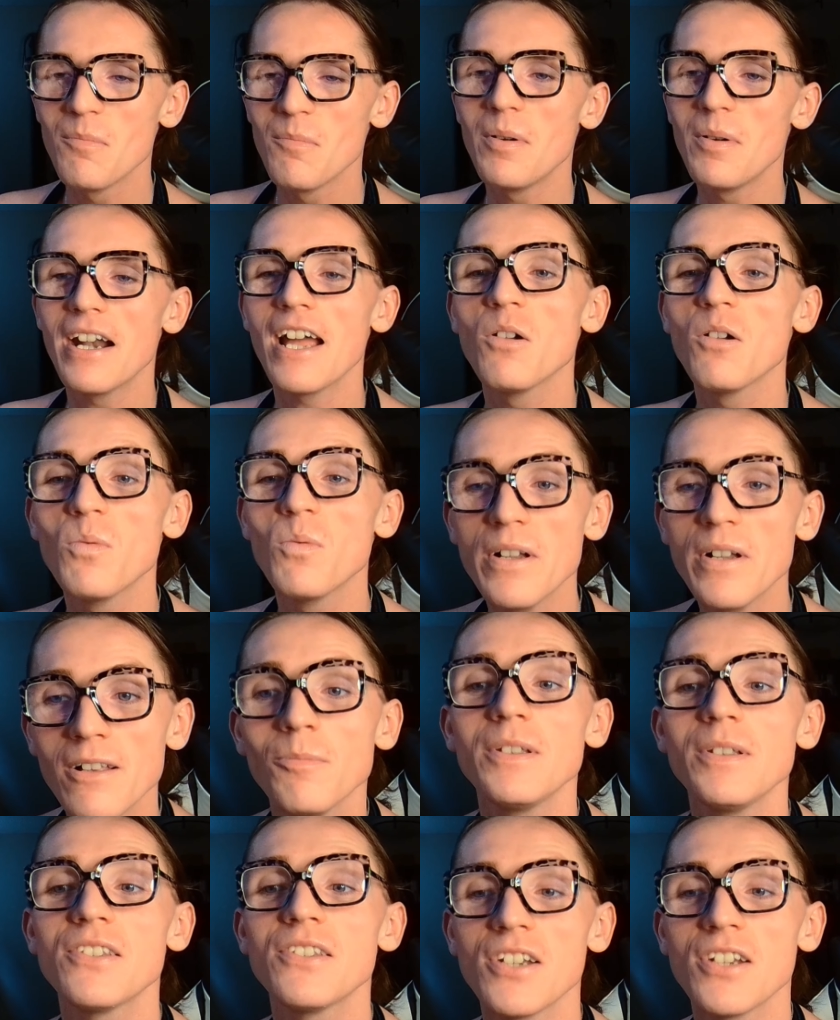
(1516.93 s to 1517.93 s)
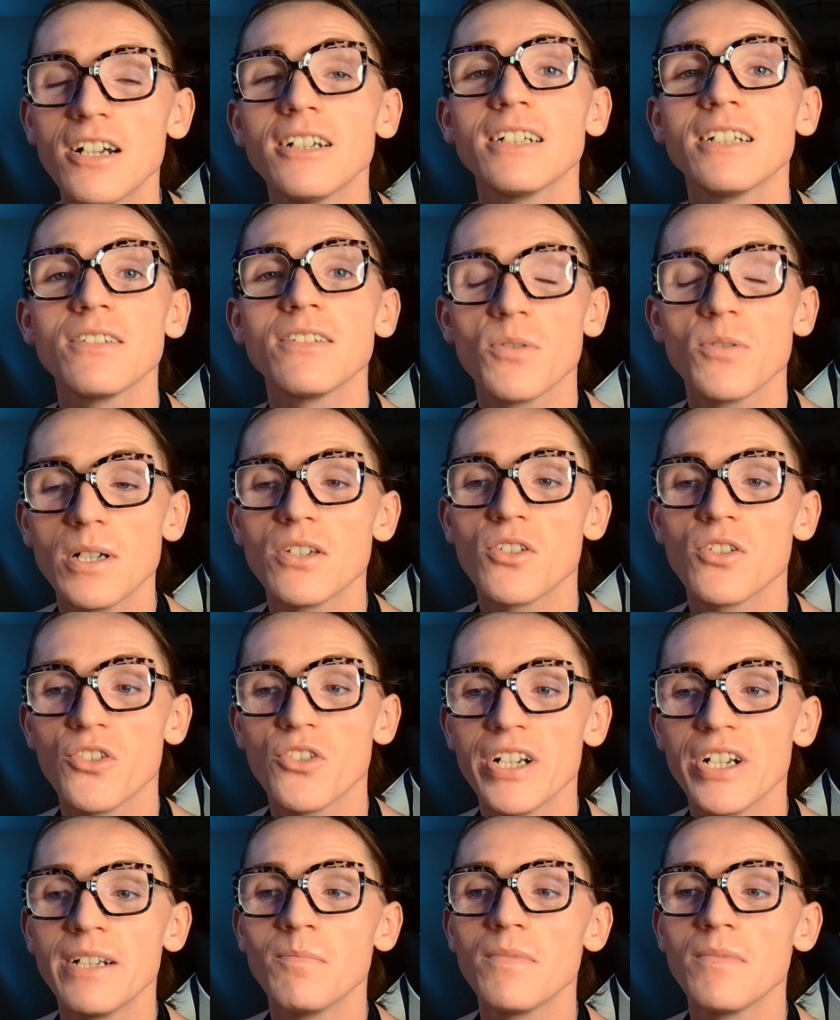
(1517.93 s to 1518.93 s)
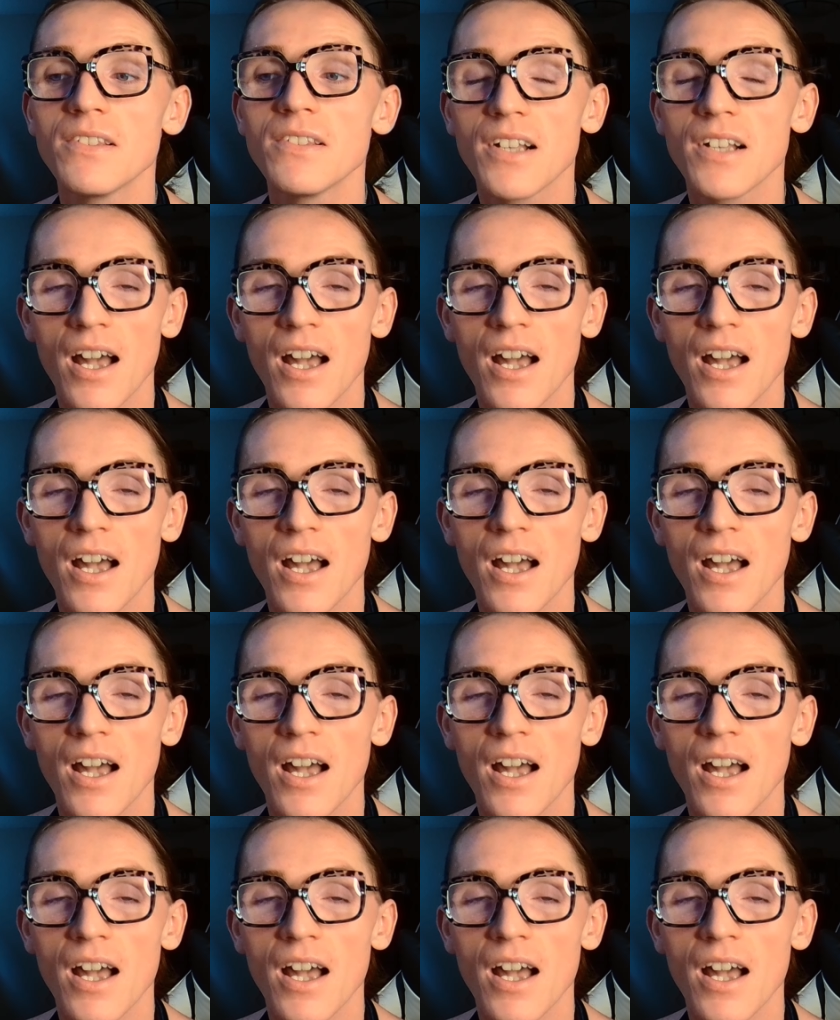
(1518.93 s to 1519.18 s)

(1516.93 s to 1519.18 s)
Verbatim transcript: But I will be starting Twitch streams